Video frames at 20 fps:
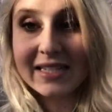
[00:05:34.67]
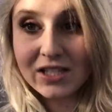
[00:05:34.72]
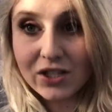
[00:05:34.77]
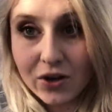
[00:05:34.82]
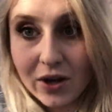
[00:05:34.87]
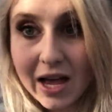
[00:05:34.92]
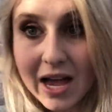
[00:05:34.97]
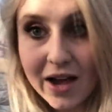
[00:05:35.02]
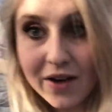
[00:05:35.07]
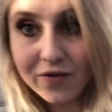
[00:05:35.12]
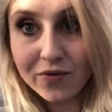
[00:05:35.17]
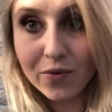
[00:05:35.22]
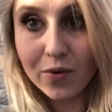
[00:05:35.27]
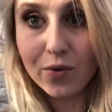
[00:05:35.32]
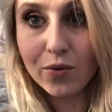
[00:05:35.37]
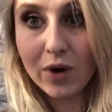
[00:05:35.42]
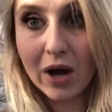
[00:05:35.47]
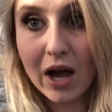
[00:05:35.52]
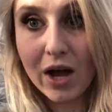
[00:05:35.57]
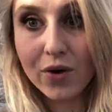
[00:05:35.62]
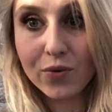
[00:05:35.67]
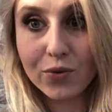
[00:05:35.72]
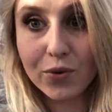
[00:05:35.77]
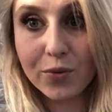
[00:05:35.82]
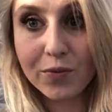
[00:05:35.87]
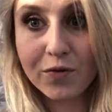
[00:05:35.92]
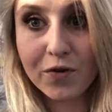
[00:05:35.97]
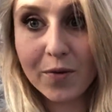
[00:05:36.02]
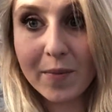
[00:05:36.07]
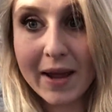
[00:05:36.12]
still have
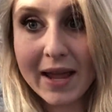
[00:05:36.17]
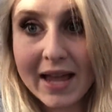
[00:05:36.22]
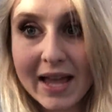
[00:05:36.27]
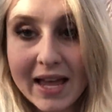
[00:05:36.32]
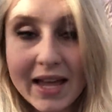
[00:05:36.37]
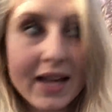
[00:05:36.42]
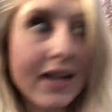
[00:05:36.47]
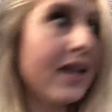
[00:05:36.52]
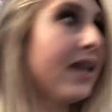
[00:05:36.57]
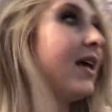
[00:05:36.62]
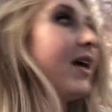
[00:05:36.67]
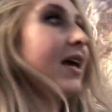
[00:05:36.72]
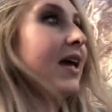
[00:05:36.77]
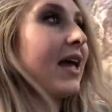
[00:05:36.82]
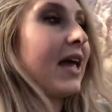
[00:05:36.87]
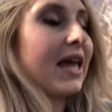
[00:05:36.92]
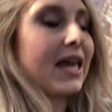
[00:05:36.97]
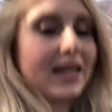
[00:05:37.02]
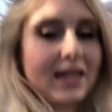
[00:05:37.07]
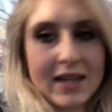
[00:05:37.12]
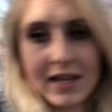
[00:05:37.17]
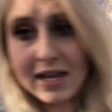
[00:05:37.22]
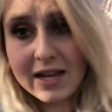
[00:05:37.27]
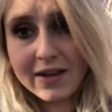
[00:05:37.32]
room for my head, and